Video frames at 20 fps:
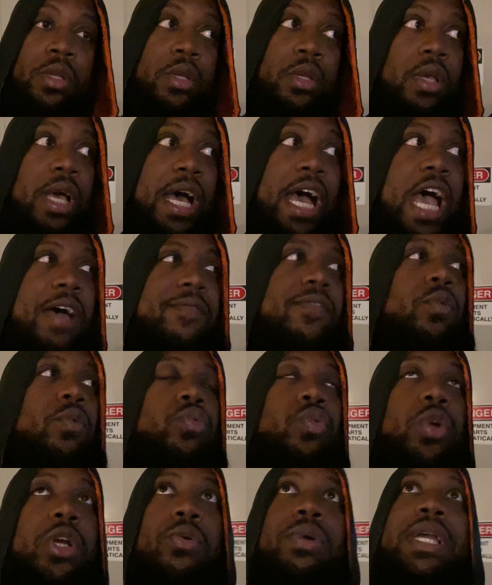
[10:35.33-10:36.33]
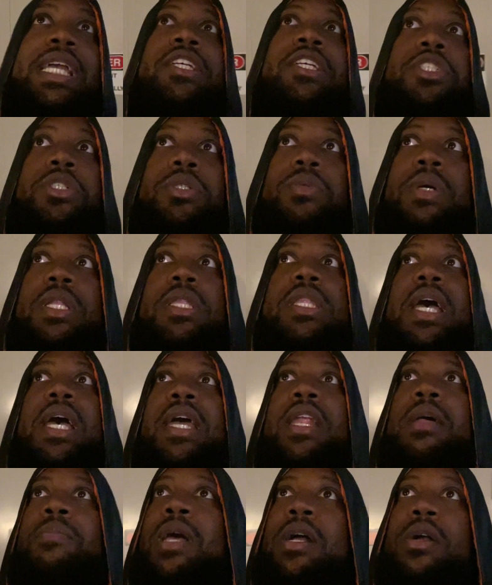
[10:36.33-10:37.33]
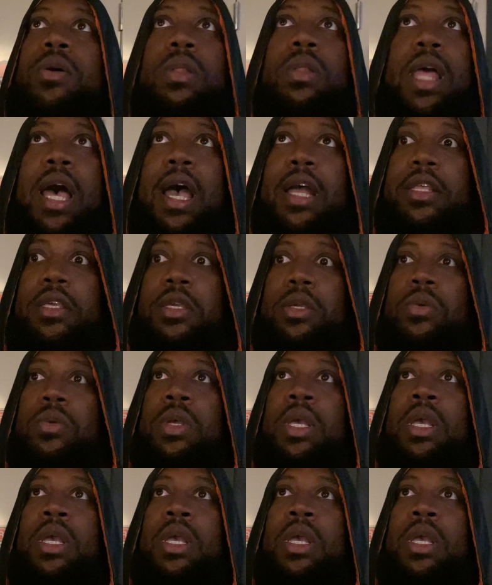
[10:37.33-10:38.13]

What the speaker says: I have a real issue with that. I'm not gonna lie to you.